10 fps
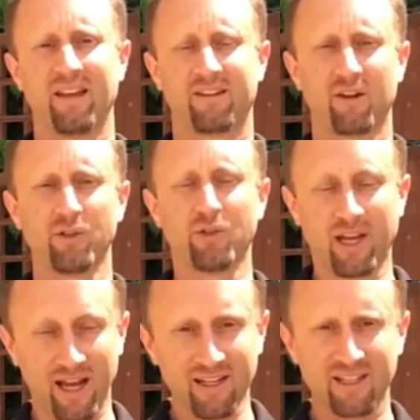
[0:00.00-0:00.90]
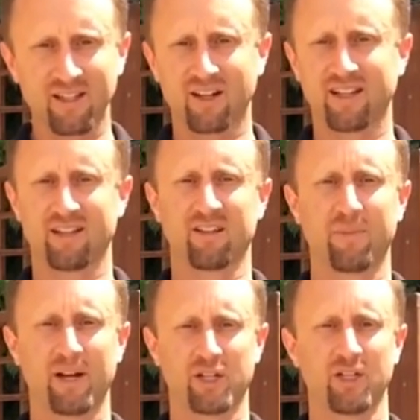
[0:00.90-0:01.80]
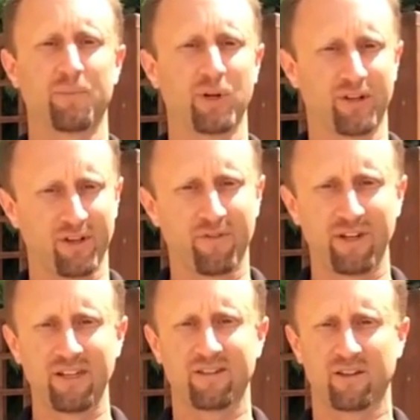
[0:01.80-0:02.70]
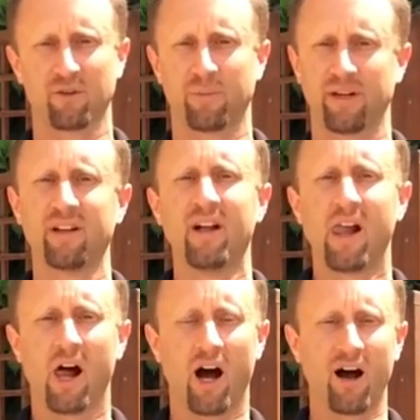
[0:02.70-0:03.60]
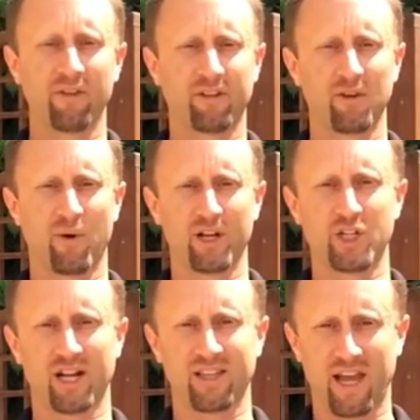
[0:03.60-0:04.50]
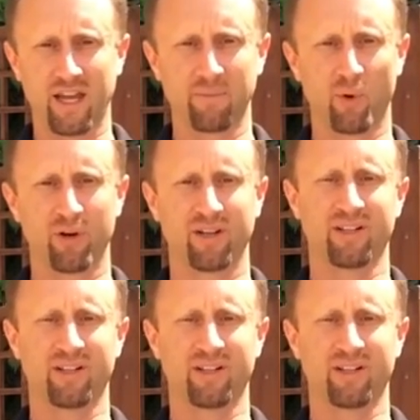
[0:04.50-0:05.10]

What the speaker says: And so you can conduct that inspection to put yourself at ease a little bit. Obviously you want to check the headboard